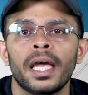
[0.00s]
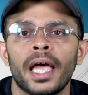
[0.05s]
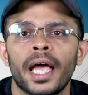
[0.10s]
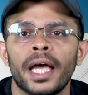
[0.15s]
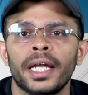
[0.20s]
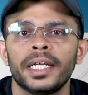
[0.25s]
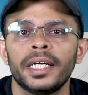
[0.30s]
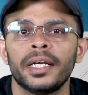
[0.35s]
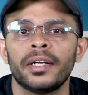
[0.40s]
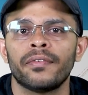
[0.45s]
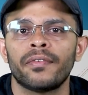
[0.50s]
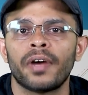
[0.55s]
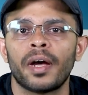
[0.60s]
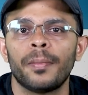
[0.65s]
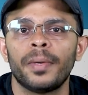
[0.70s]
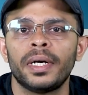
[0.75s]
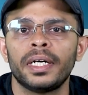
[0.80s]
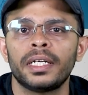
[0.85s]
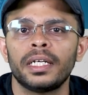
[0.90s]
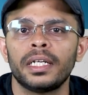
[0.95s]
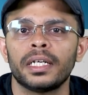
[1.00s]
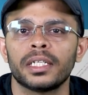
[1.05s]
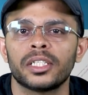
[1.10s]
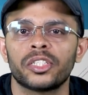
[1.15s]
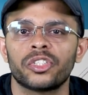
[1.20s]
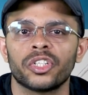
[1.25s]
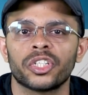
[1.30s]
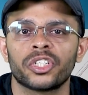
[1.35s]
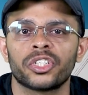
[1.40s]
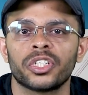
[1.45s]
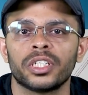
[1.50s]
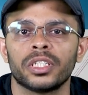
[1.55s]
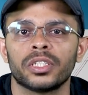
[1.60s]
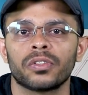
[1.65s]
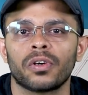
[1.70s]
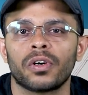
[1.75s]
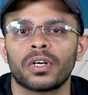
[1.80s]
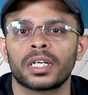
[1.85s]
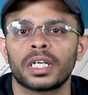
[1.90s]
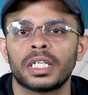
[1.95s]
Any environmental
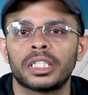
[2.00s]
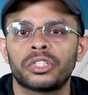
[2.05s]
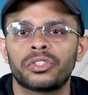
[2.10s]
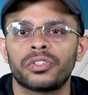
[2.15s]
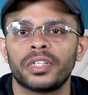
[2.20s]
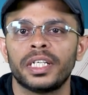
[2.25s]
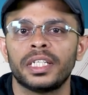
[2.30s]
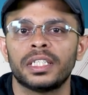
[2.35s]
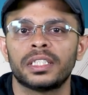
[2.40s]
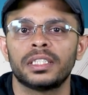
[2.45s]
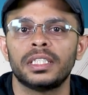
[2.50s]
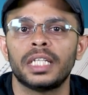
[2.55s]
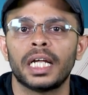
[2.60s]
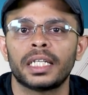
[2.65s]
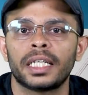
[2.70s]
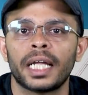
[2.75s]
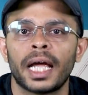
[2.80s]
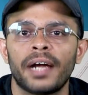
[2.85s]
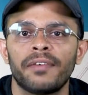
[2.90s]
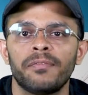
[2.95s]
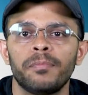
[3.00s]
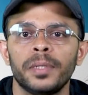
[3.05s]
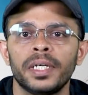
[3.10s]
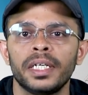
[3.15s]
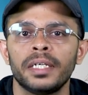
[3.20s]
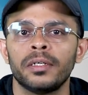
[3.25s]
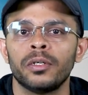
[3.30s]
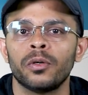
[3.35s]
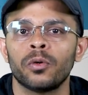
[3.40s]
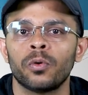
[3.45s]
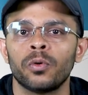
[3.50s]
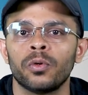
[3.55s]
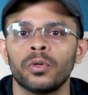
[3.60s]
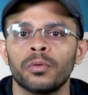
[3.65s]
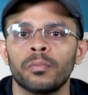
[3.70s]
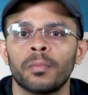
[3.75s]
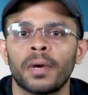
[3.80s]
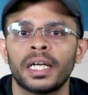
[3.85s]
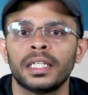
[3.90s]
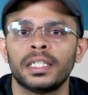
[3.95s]
restrictions or constraints that have been
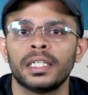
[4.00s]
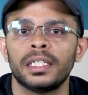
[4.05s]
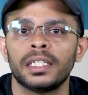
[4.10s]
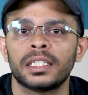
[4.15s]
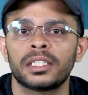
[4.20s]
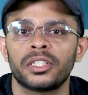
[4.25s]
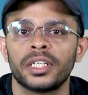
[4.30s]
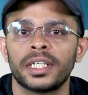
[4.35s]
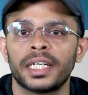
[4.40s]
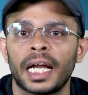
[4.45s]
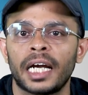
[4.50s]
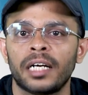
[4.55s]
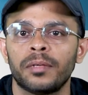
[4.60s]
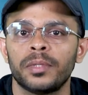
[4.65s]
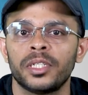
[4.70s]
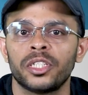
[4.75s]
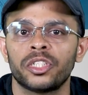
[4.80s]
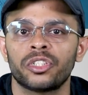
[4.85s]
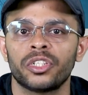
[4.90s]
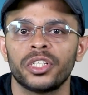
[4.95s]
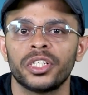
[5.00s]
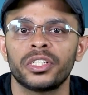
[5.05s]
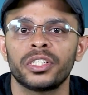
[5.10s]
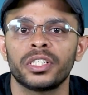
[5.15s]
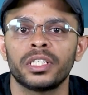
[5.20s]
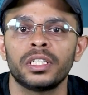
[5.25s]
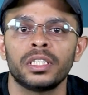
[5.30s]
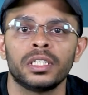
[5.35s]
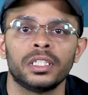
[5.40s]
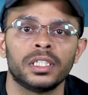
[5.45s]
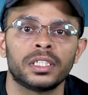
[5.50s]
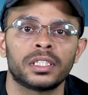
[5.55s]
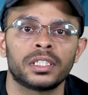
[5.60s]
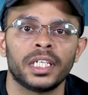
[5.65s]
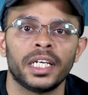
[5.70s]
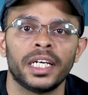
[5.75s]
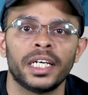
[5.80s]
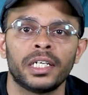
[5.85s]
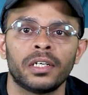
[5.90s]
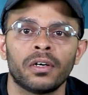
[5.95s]
known by the district administration, the
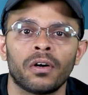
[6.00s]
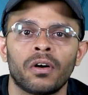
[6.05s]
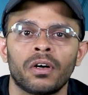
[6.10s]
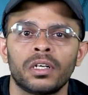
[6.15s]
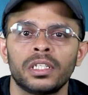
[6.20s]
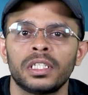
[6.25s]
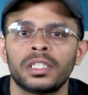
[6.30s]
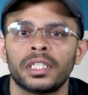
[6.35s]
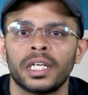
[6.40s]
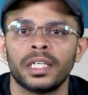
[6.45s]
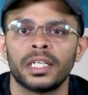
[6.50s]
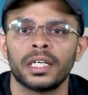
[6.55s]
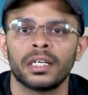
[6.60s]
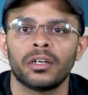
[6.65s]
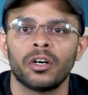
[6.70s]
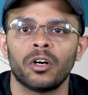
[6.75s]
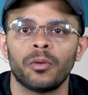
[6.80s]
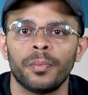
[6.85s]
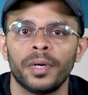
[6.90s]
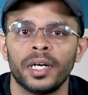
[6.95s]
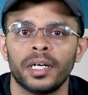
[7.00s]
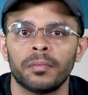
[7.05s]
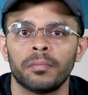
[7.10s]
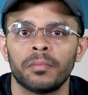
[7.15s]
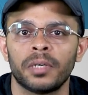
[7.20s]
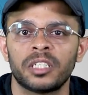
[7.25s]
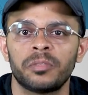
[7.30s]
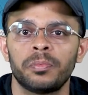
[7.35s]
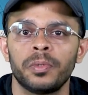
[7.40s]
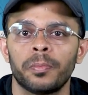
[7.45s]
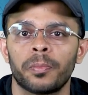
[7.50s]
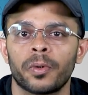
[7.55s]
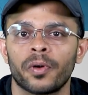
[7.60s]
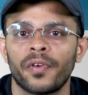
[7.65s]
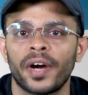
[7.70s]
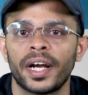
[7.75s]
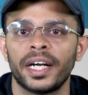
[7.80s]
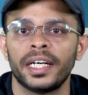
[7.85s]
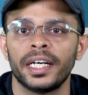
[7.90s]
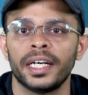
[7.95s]
state, or the central government must be
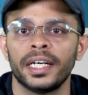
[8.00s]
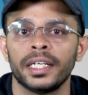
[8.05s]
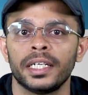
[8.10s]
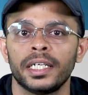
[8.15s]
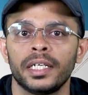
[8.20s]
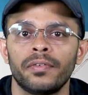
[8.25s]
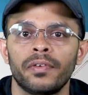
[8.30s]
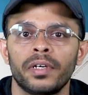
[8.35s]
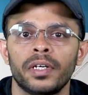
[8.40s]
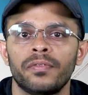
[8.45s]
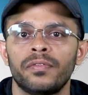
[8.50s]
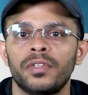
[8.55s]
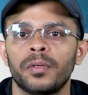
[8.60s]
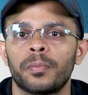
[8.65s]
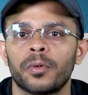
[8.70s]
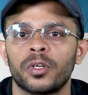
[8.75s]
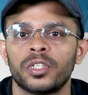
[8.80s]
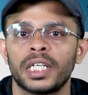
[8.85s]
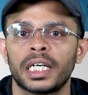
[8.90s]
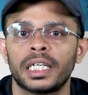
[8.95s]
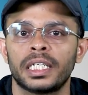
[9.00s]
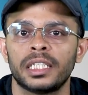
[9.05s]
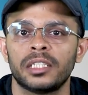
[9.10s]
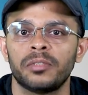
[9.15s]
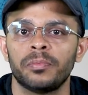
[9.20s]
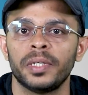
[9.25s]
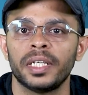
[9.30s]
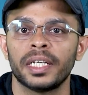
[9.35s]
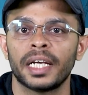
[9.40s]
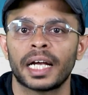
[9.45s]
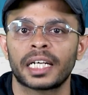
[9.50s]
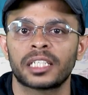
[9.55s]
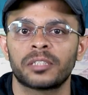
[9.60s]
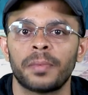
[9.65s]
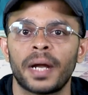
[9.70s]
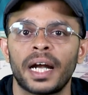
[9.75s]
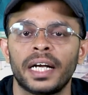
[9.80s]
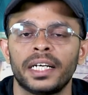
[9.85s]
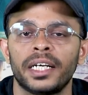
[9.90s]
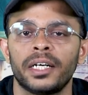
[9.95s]
provided even if the project is being
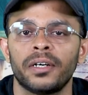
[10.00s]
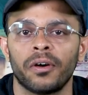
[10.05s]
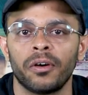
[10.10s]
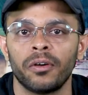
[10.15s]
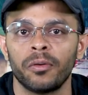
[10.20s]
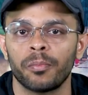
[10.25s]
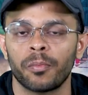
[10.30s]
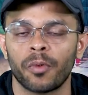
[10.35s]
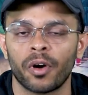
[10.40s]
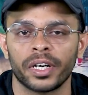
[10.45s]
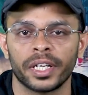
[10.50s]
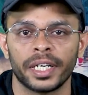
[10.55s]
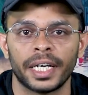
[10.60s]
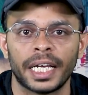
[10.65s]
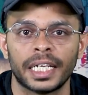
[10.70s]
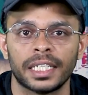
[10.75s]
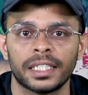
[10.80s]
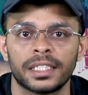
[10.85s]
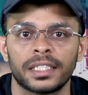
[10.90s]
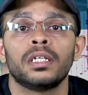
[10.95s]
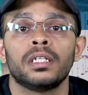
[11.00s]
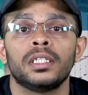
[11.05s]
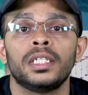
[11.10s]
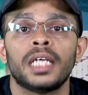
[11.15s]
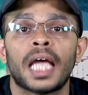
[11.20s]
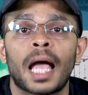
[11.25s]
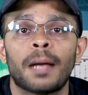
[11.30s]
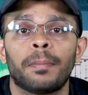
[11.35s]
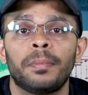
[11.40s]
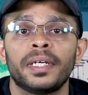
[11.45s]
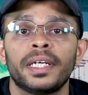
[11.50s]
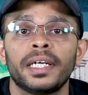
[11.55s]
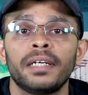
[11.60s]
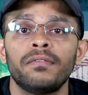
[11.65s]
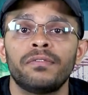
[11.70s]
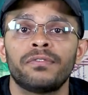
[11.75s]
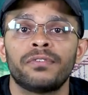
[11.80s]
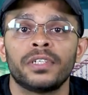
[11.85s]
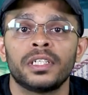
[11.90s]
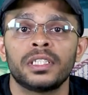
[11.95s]
expanded or modernized. The
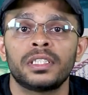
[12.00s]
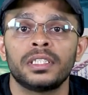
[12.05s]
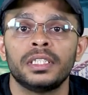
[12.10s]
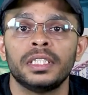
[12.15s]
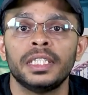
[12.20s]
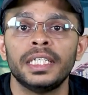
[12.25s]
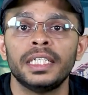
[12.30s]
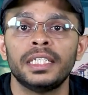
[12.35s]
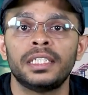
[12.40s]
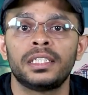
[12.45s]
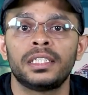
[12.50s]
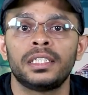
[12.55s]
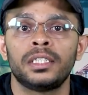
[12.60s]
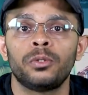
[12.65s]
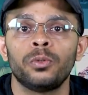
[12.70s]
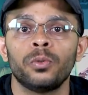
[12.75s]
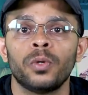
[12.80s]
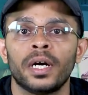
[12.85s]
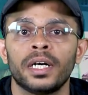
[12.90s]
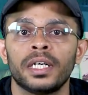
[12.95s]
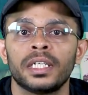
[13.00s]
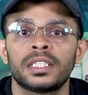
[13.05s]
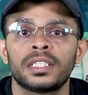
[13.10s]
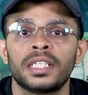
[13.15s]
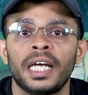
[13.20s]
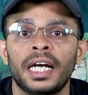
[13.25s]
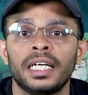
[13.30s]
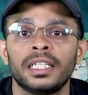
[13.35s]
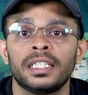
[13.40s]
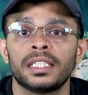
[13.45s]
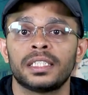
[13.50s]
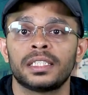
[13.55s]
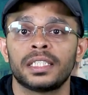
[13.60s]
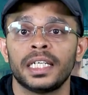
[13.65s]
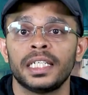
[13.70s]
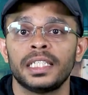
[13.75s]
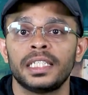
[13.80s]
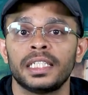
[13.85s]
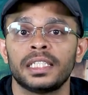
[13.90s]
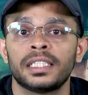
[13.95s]
applicant first needs to understand the
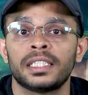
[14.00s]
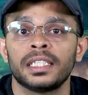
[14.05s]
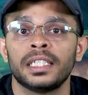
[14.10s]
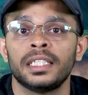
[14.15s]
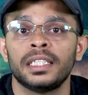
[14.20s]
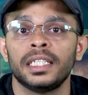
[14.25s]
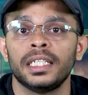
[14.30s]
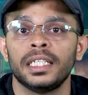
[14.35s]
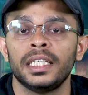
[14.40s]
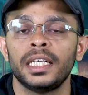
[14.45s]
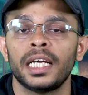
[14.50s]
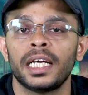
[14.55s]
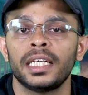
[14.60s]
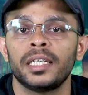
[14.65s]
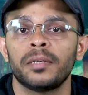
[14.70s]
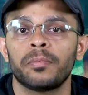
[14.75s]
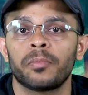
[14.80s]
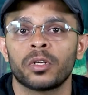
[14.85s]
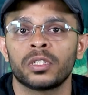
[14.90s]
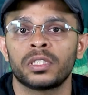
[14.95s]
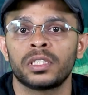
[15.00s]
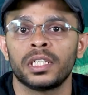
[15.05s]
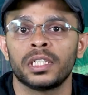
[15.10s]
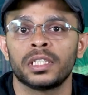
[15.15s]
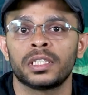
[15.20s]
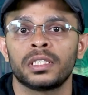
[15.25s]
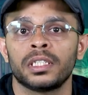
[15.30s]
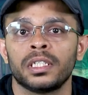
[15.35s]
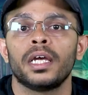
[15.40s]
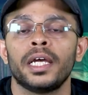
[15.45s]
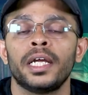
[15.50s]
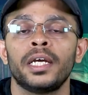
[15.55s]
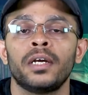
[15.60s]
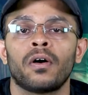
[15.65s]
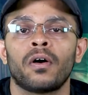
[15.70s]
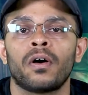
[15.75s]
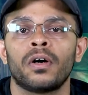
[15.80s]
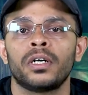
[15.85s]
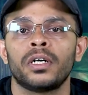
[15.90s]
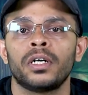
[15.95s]
stages in the EIA process in
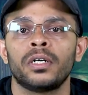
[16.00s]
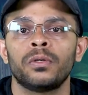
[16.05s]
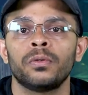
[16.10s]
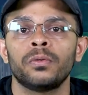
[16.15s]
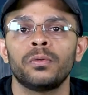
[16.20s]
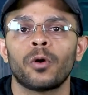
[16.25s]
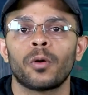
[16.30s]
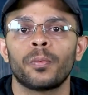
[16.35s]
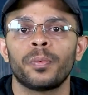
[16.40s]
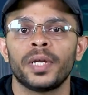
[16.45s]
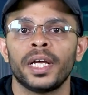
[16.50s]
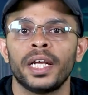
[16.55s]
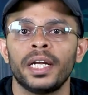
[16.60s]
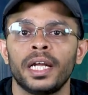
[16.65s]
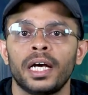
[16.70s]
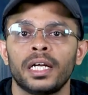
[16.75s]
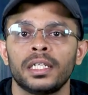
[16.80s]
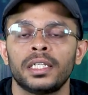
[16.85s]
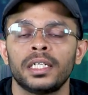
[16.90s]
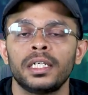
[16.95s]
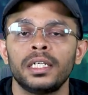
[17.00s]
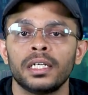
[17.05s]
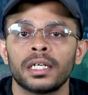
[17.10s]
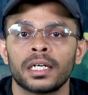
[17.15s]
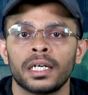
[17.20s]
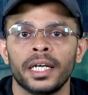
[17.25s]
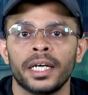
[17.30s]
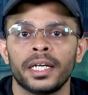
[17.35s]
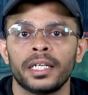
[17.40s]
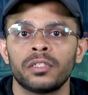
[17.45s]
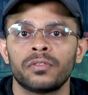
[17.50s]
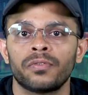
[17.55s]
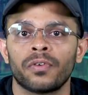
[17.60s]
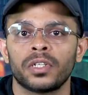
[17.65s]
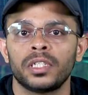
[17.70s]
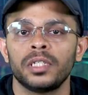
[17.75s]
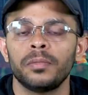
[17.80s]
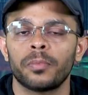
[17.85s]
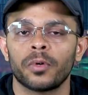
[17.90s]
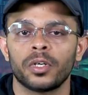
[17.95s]
order to obtain the clearance
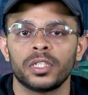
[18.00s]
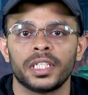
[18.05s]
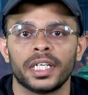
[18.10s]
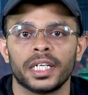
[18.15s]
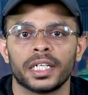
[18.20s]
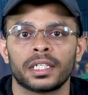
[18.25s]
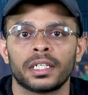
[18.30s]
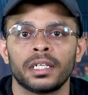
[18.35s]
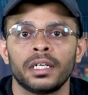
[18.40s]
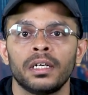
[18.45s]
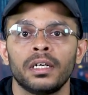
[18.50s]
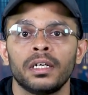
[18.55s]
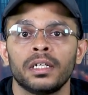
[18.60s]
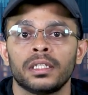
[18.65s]
for the project.